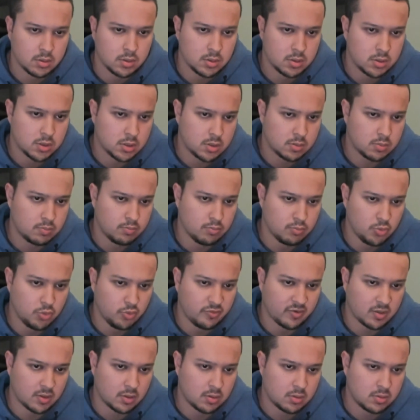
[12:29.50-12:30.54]
just
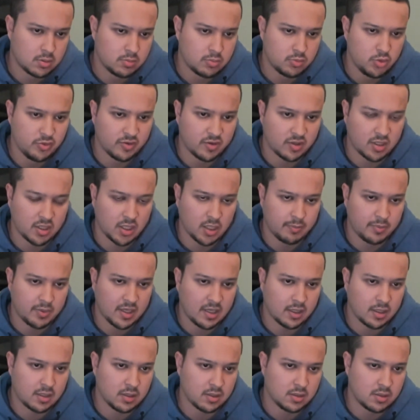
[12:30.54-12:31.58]
move our king
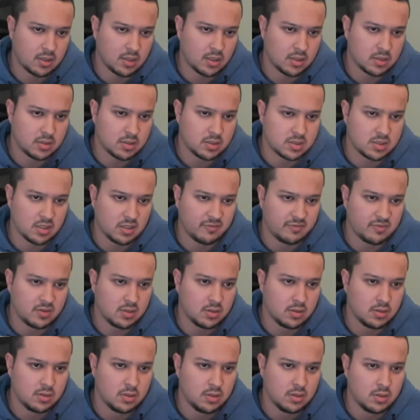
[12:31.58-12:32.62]
back and get it to
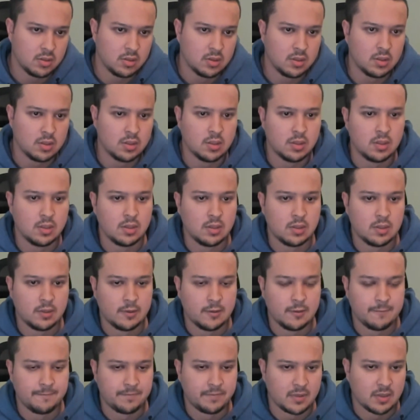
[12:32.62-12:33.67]
safety.
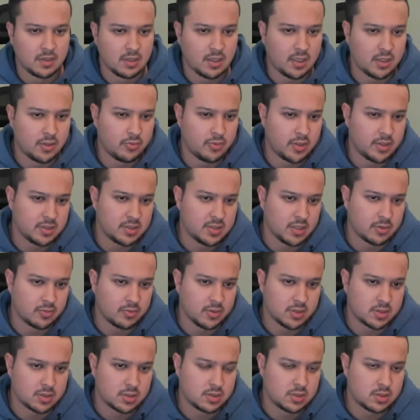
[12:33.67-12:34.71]
I don't want to take
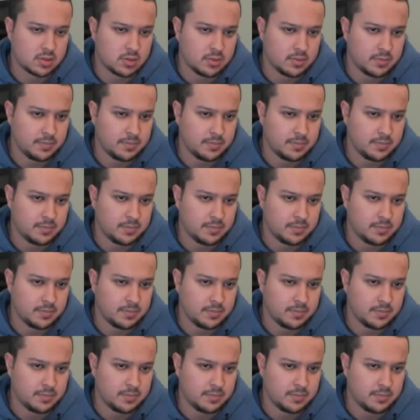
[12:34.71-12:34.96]
risks.